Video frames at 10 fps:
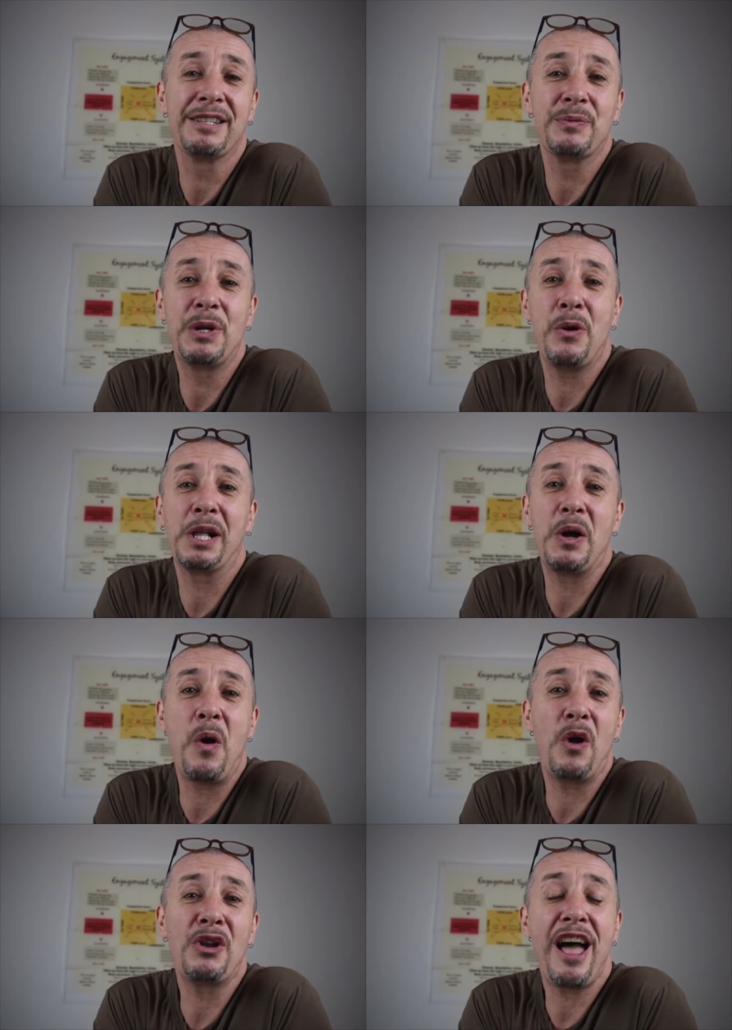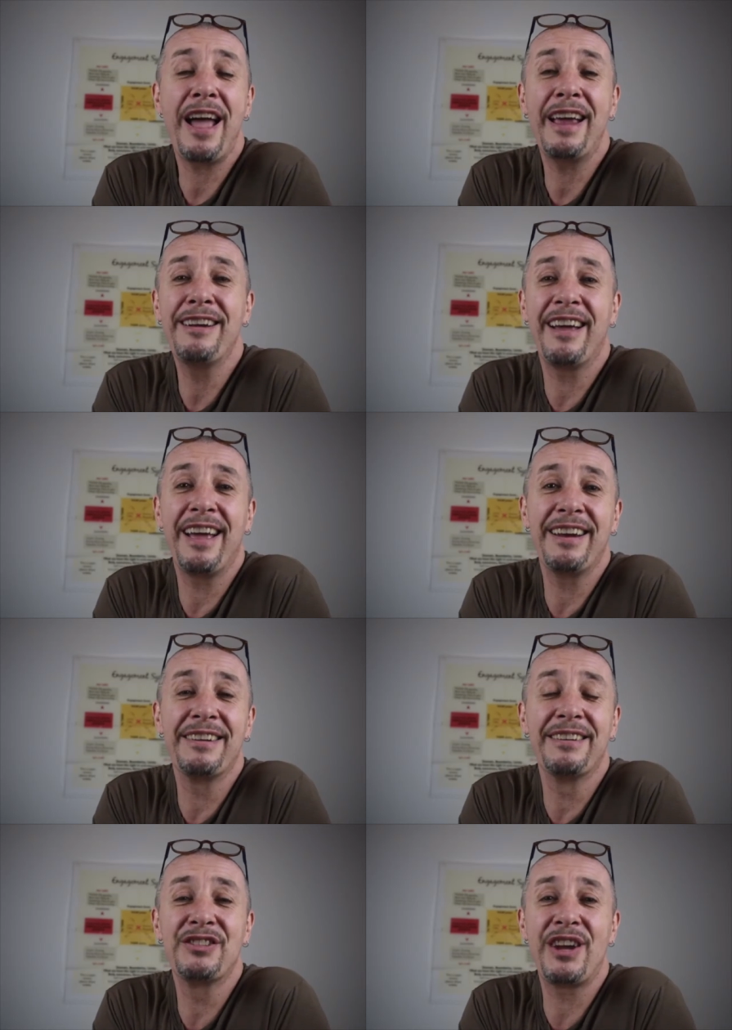just we all go online
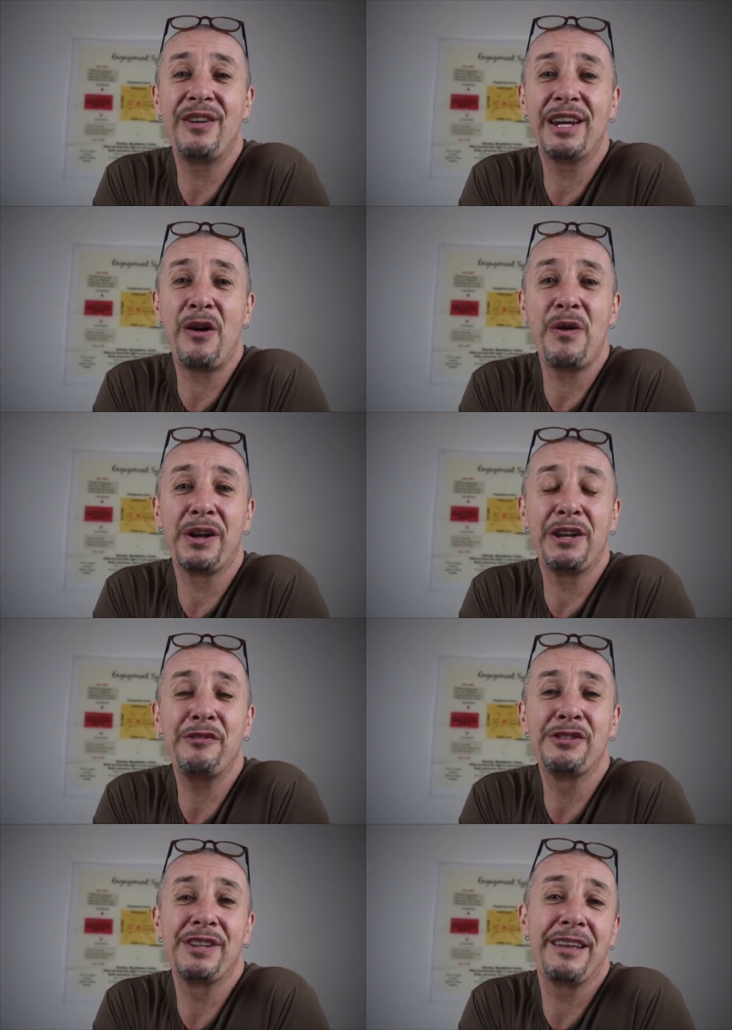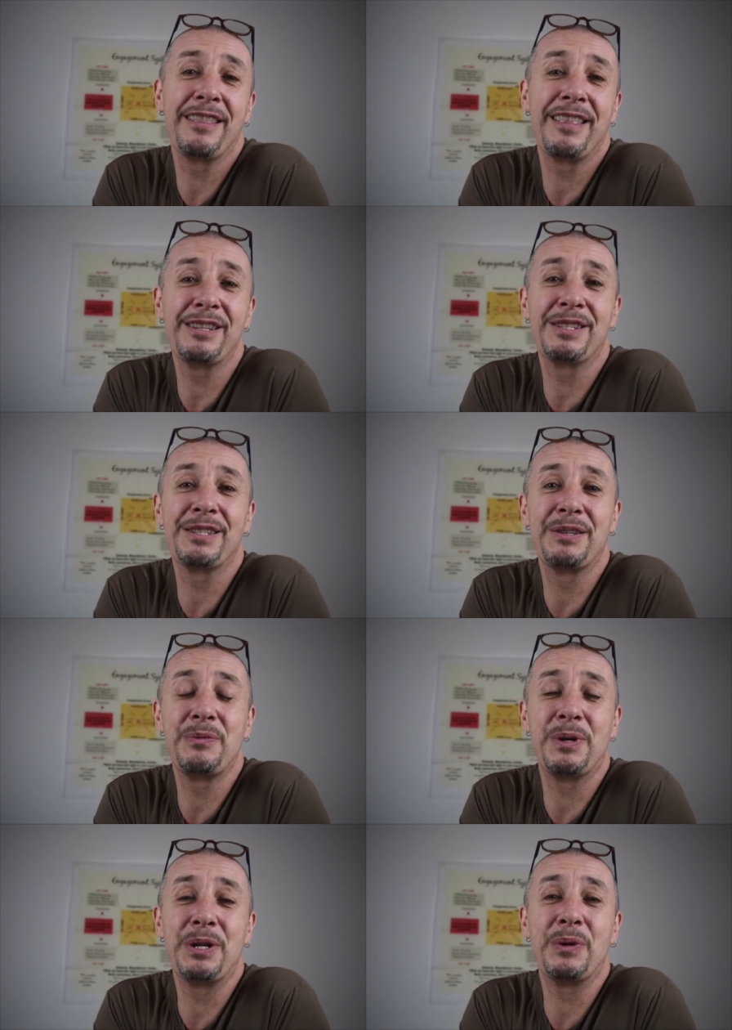and sharing our gifts. And that's
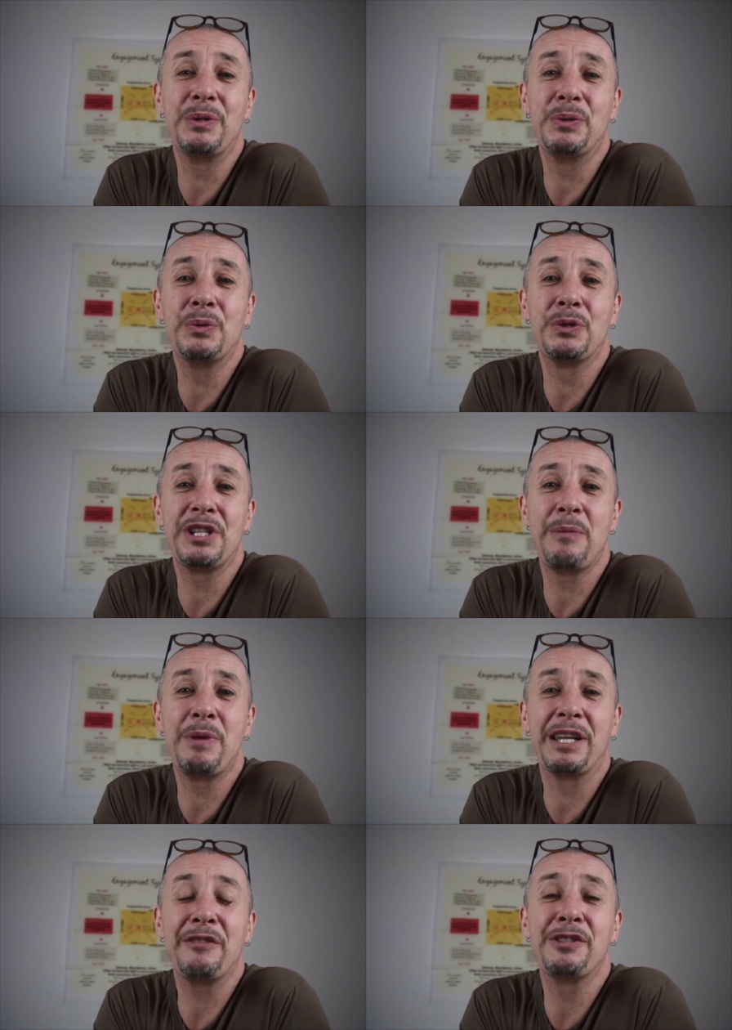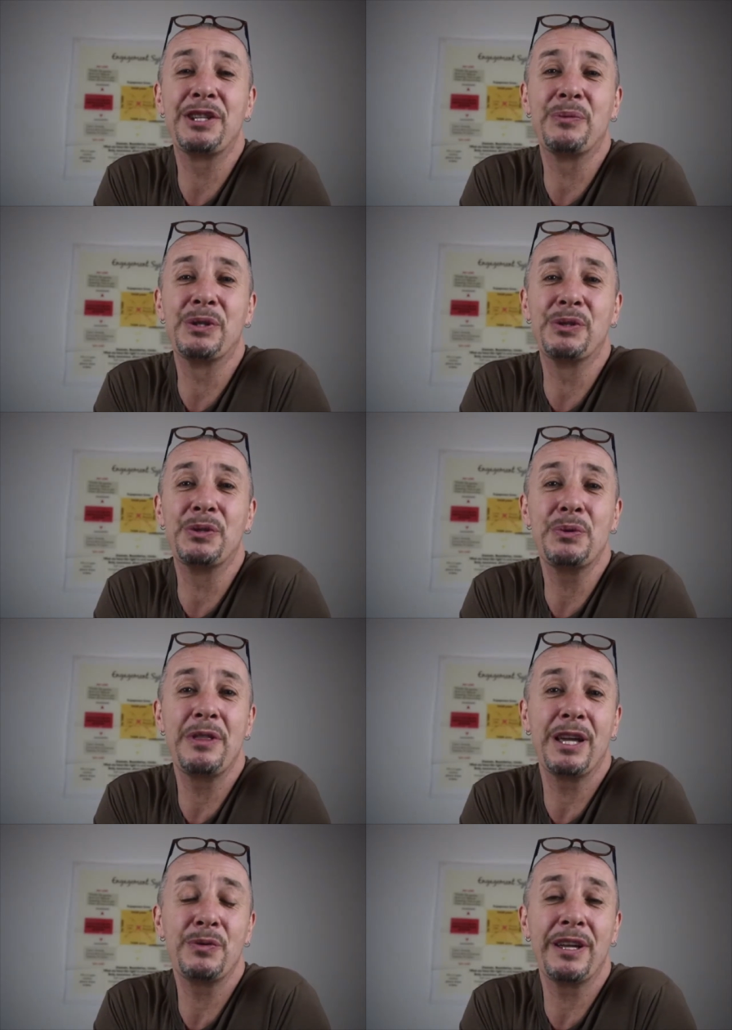what I want to do, share my gifts here with you,
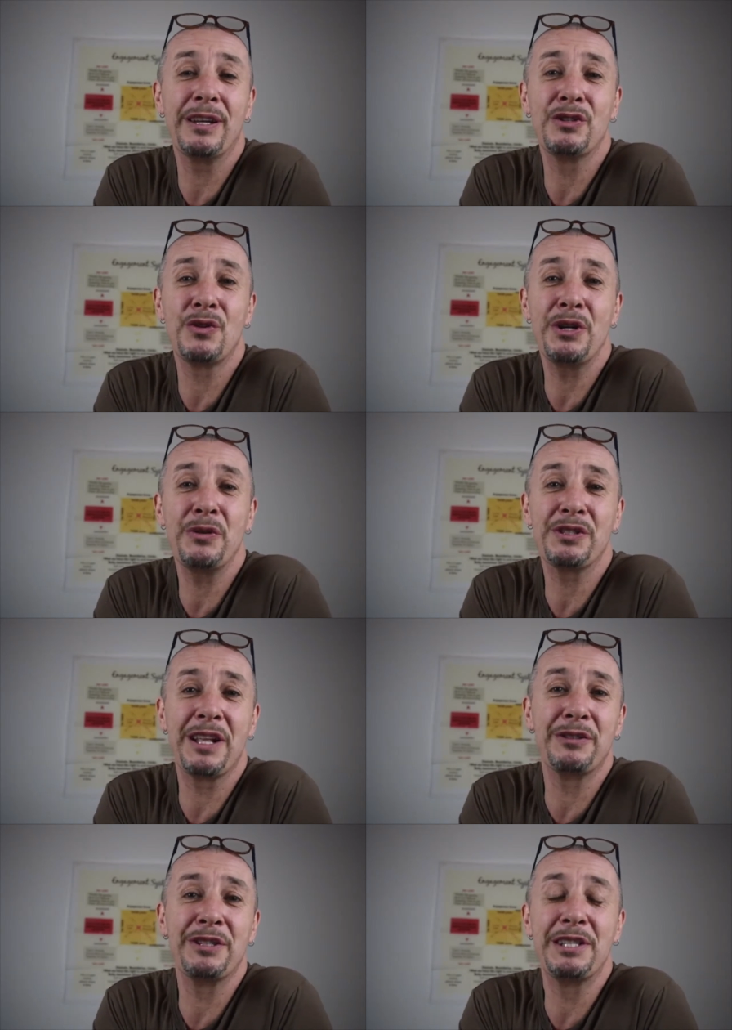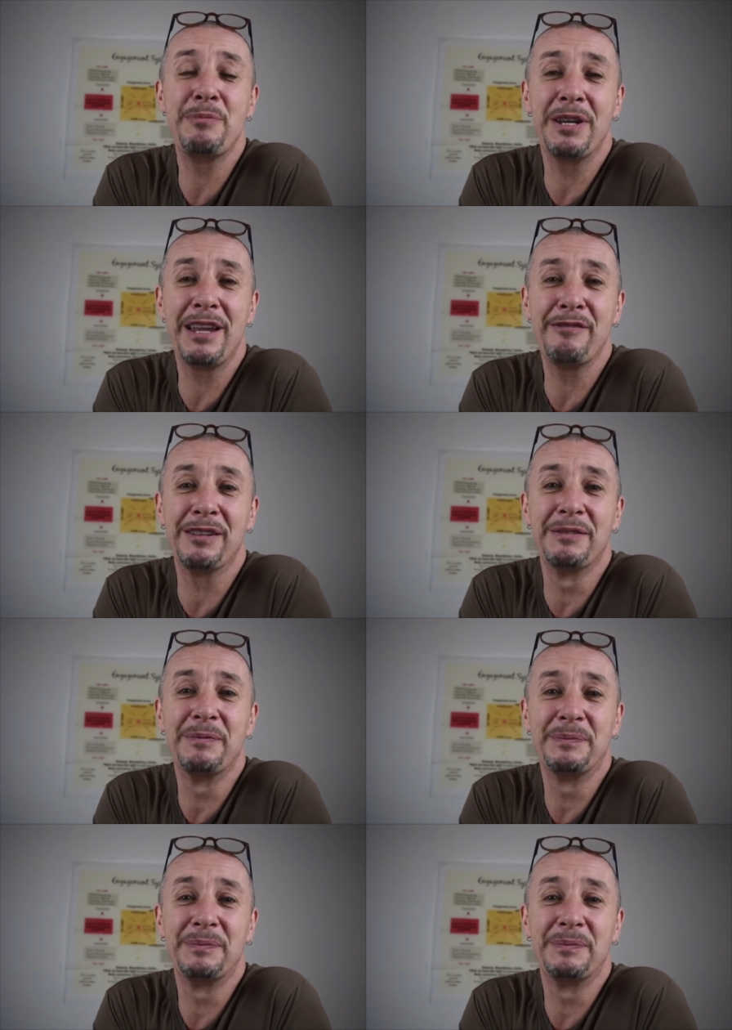that you can enjoy yourself on a deeper level.